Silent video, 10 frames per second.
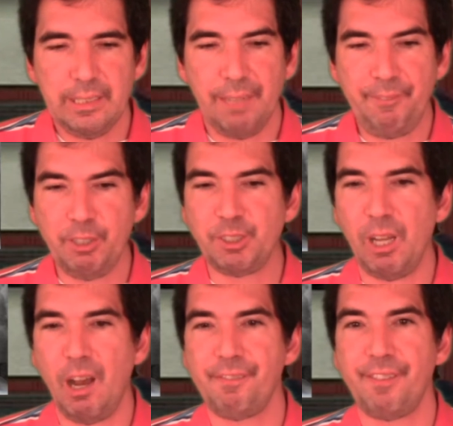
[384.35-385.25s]
Now first
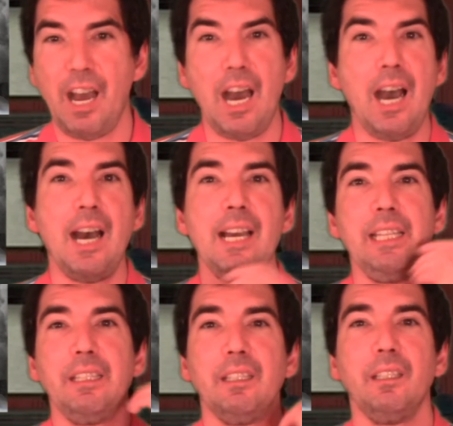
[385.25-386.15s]
off,
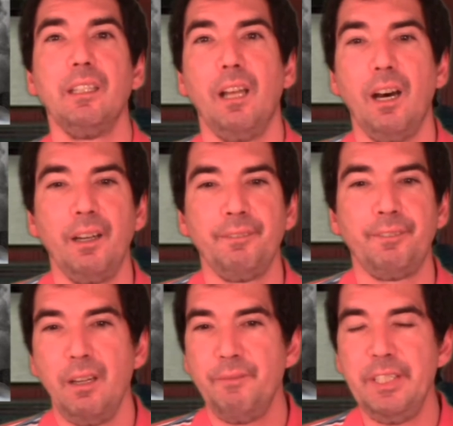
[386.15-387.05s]
I
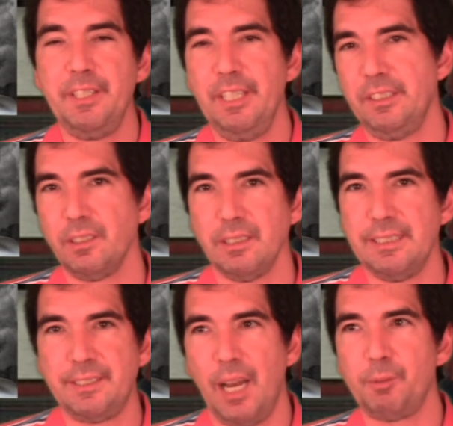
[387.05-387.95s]
love Vin Diesel
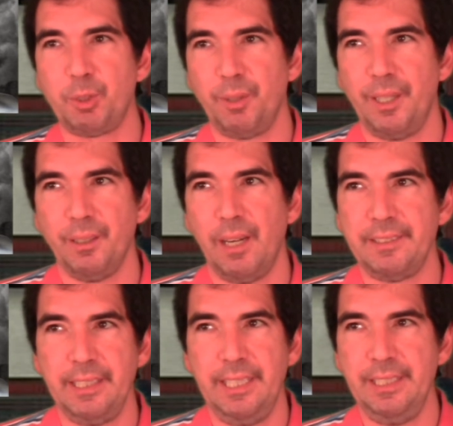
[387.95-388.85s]
as Dom Toretto. I
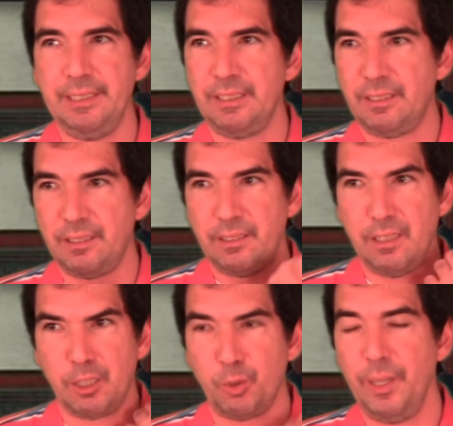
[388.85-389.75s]
think he's
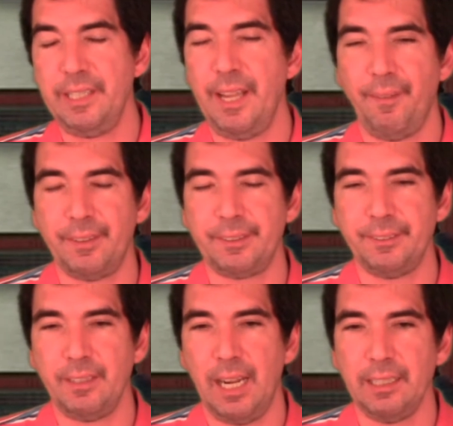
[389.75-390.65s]
a great
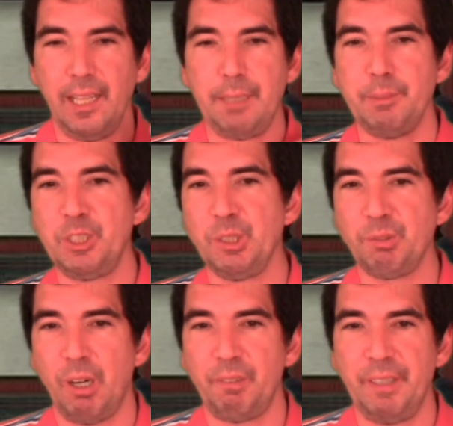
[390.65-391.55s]
character. I like Michelle
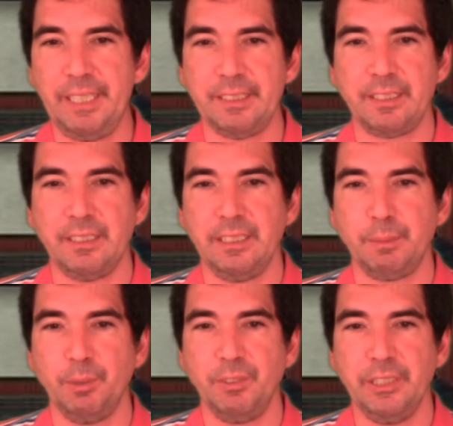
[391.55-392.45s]
Rodriguez in
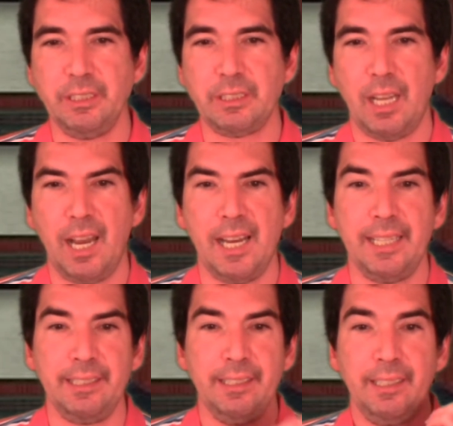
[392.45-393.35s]
these movies.
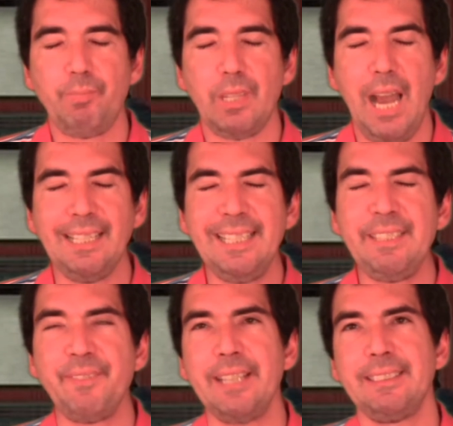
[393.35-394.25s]
I like
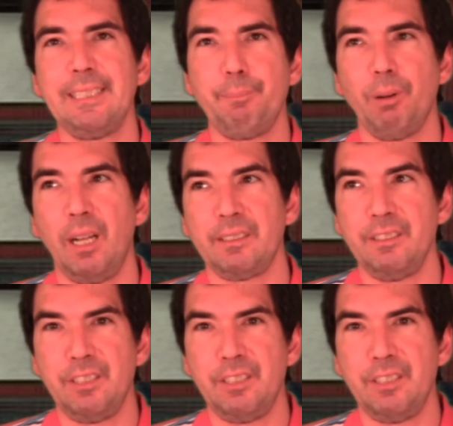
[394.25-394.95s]
the fact that they brought